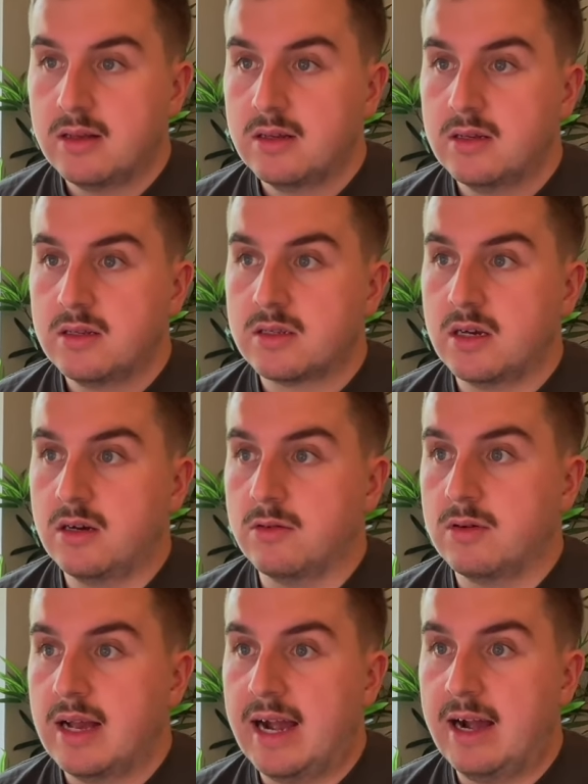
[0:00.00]
So
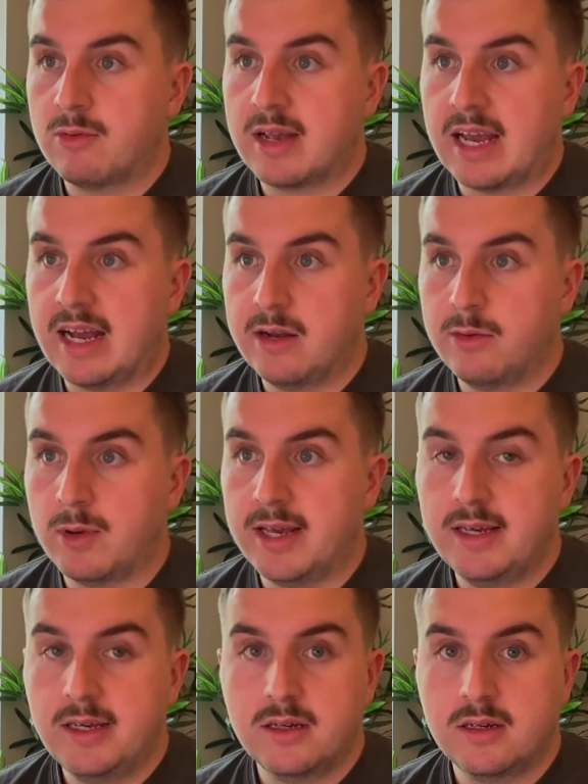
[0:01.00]
how can
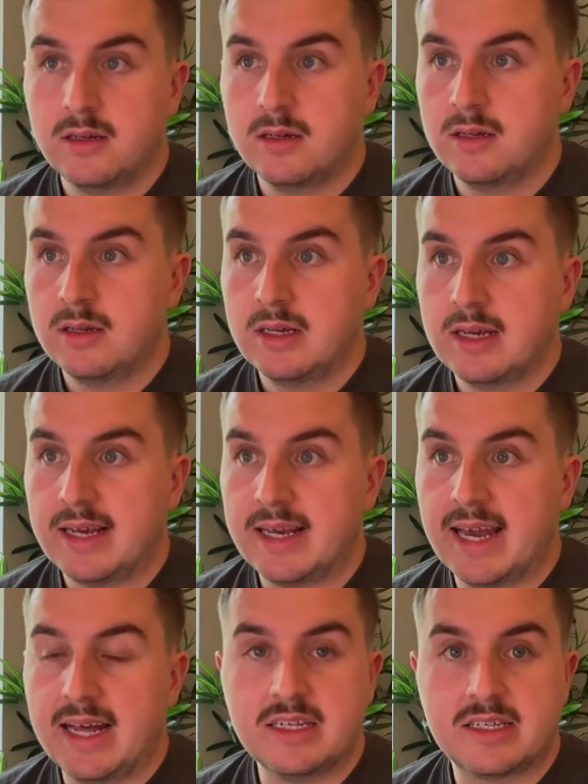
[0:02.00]
we
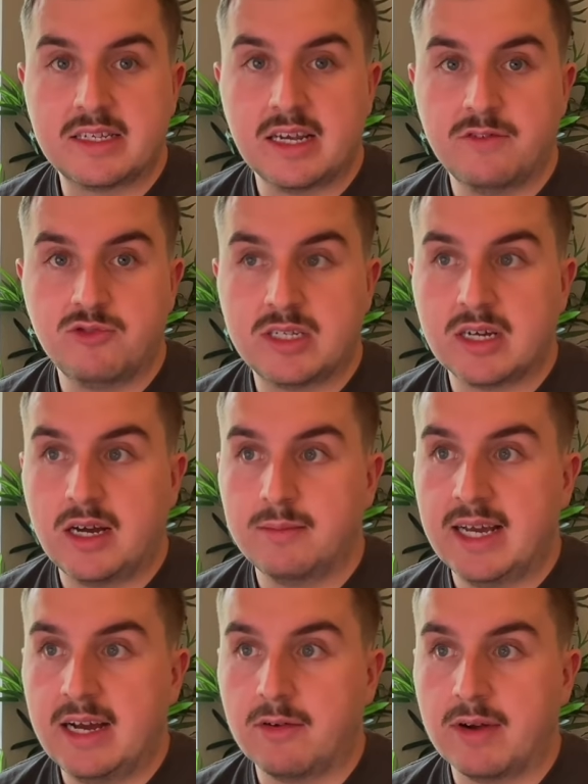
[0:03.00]
get this delivery time
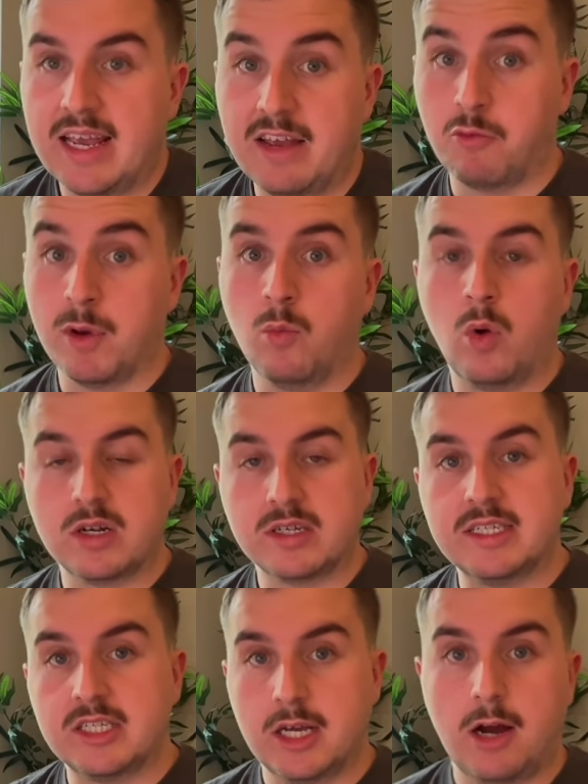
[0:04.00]
down if we
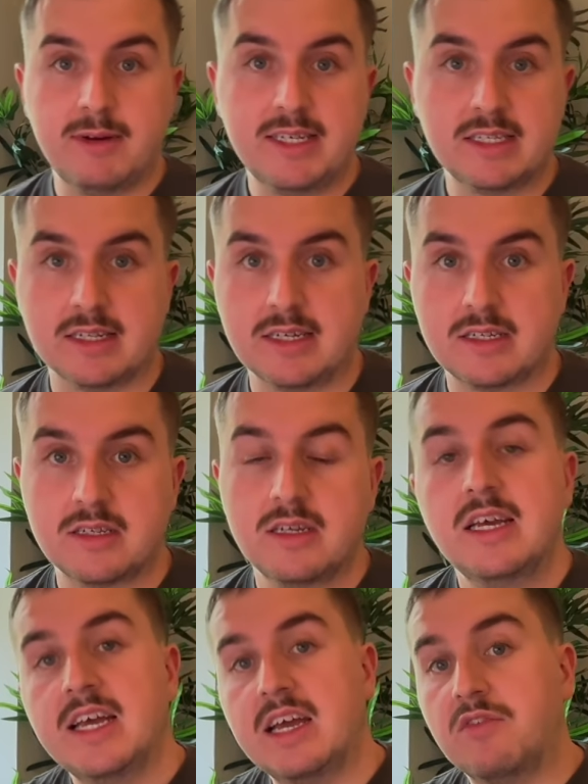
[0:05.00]
wanted to go into this?
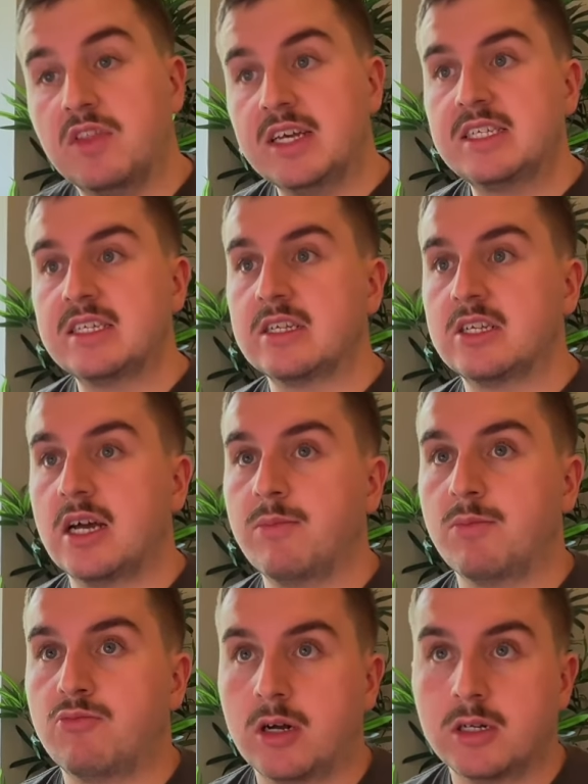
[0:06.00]
If this is the type of
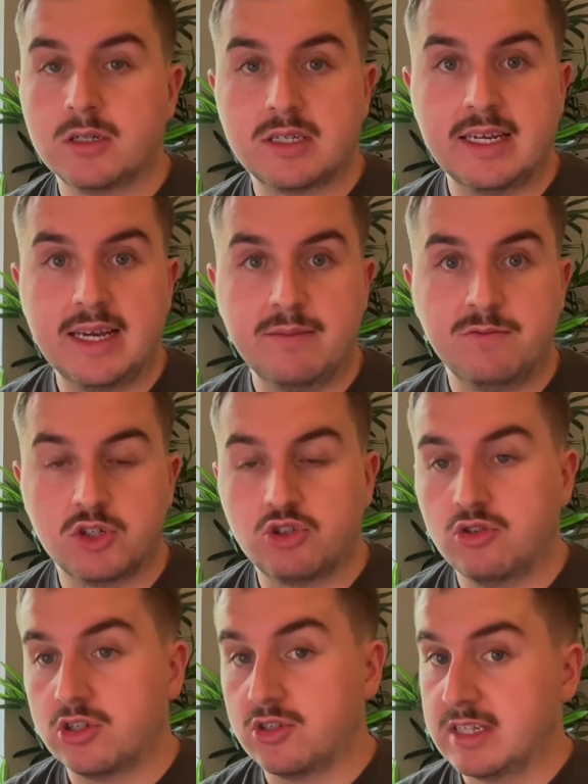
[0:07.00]
product and the
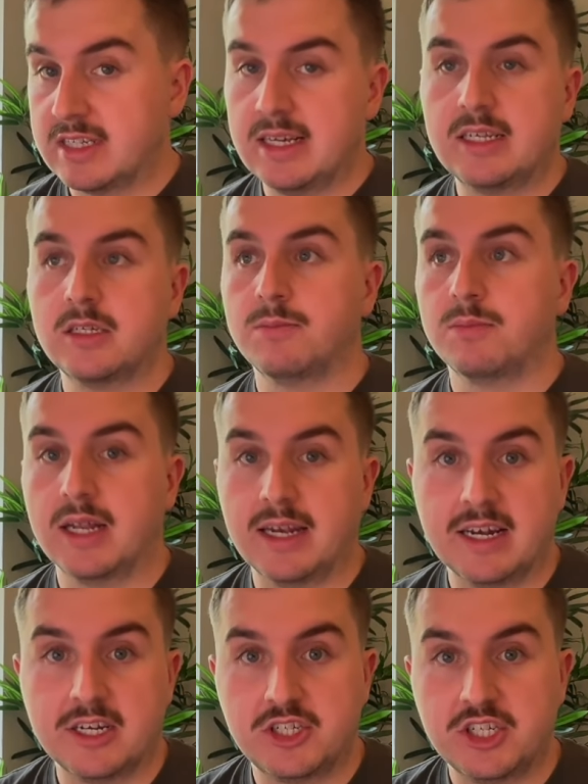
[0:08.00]
infrastructure and the setup and the
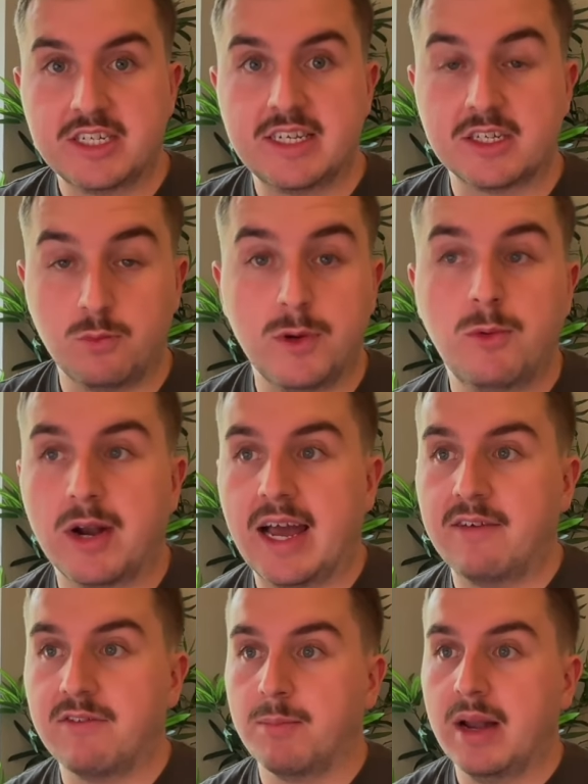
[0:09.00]
logistics we want to
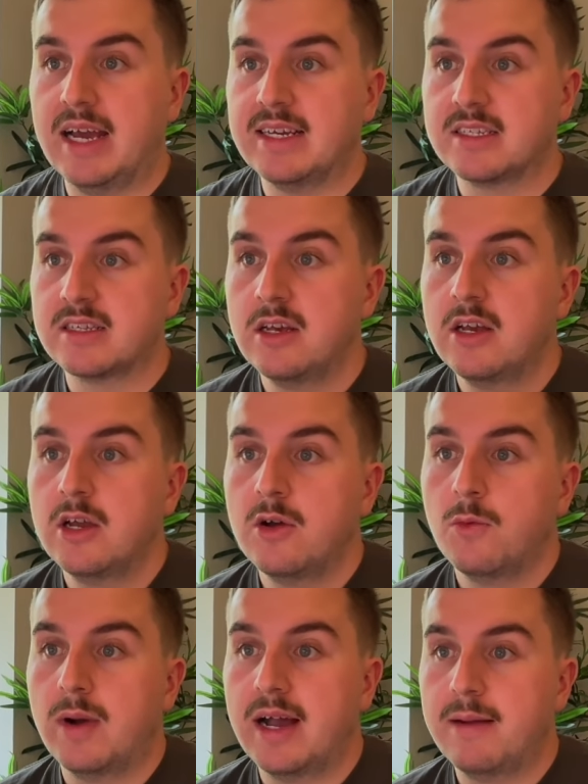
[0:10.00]
have in place,
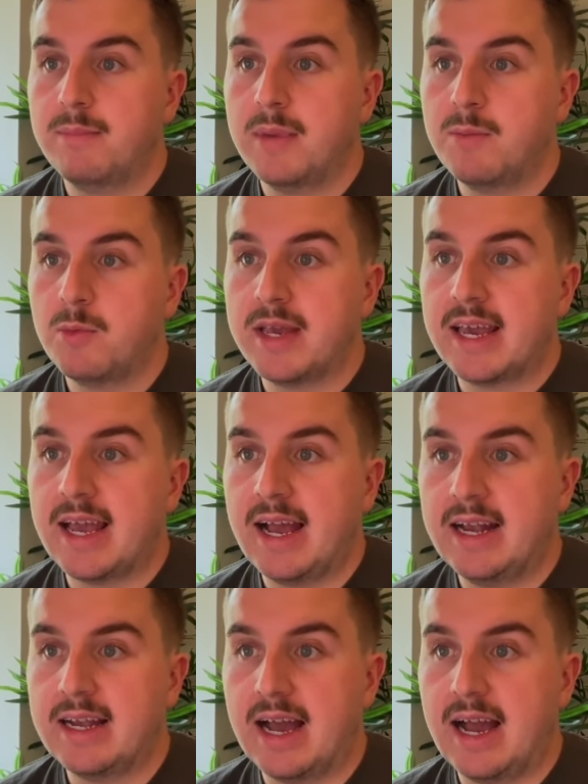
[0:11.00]
where maybe we
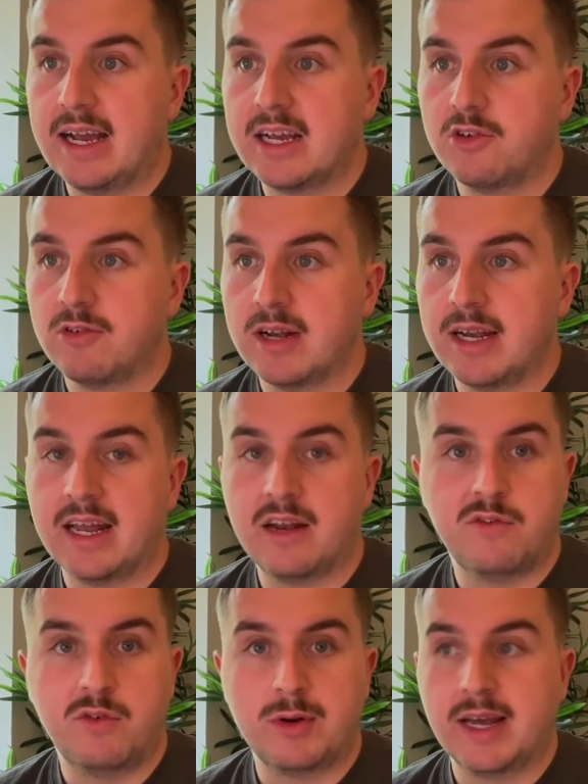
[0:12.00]
can accurately get a
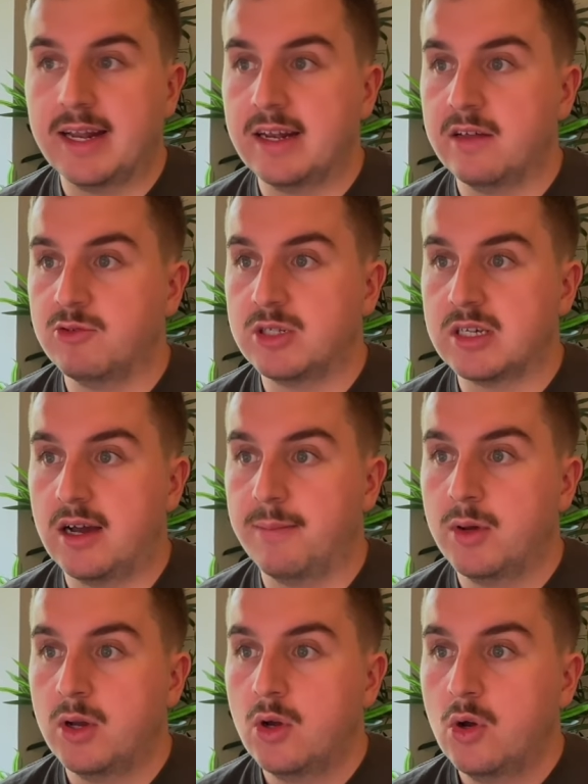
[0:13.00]
4-day delivery time,
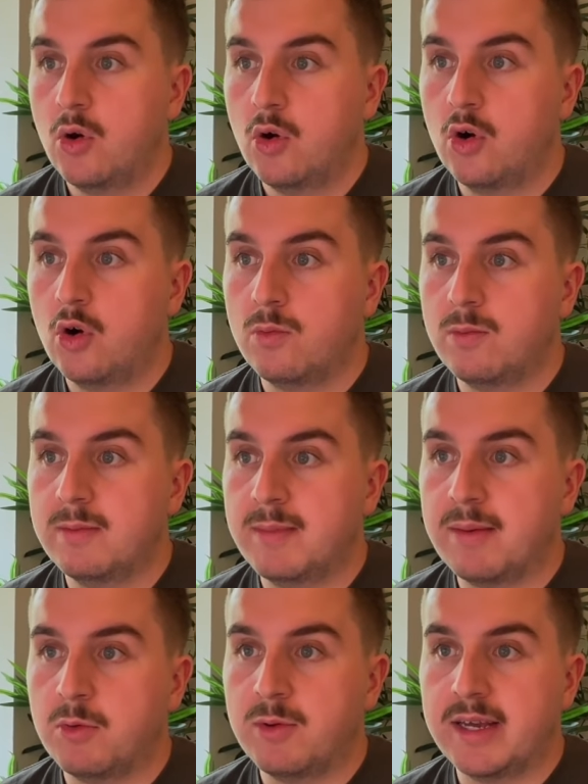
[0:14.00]
or
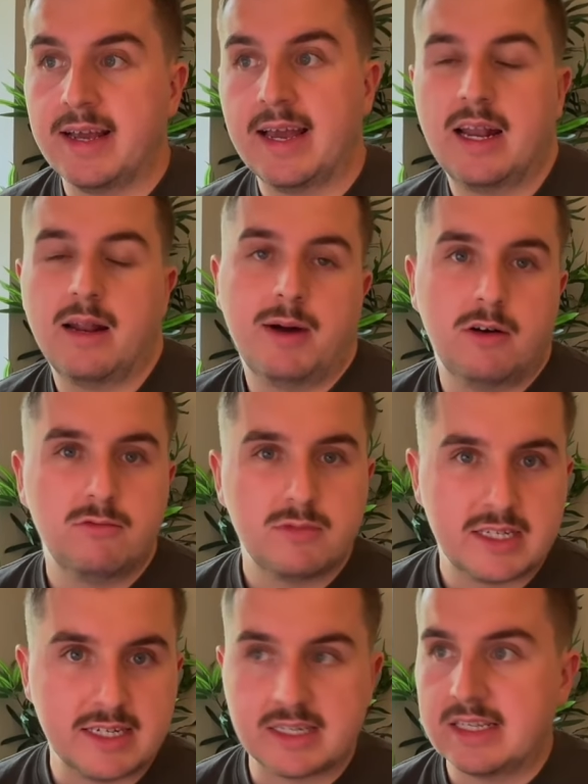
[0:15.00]
maybe we can get about
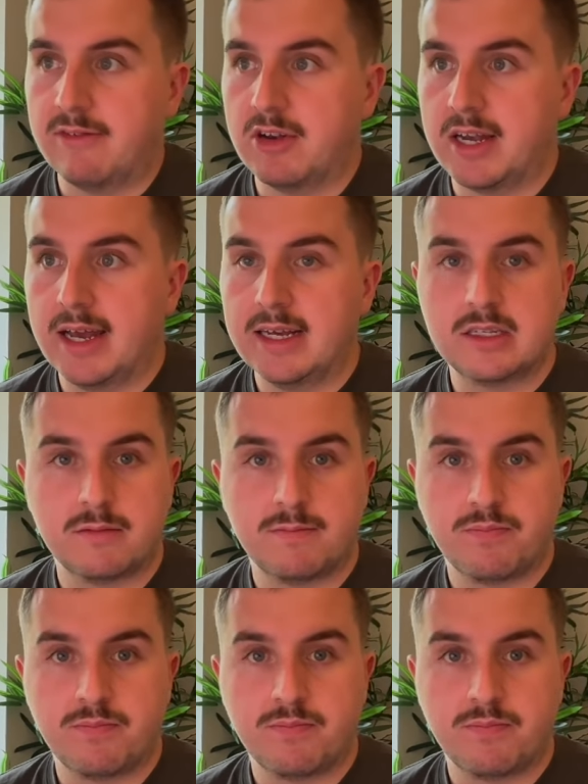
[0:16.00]
6-7 days.